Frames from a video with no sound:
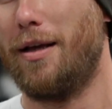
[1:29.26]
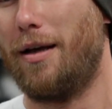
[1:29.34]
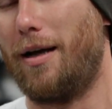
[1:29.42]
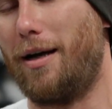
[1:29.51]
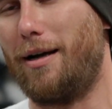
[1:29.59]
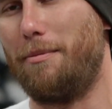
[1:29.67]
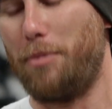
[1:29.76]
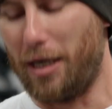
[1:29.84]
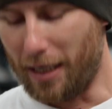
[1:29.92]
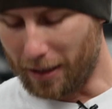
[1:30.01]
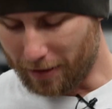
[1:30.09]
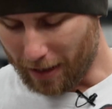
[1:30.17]
but
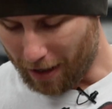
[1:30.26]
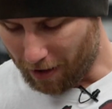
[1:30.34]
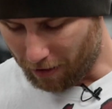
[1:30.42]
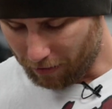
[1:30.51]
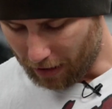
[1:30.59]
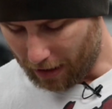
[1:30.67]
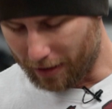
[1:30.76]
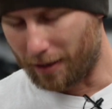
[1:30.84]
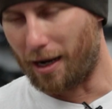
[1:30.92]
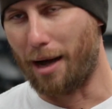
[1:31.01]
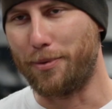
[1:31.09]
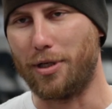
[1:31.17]
it is there. It is an
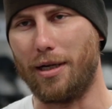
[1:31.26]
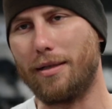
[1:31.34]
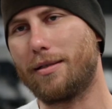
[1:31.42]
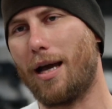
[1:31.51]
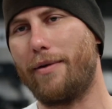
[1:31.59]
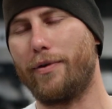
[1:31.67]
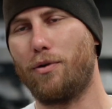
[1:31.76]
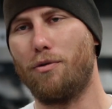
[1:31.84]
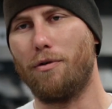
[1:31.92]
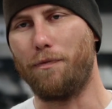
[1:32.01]
option. It is kind of a cool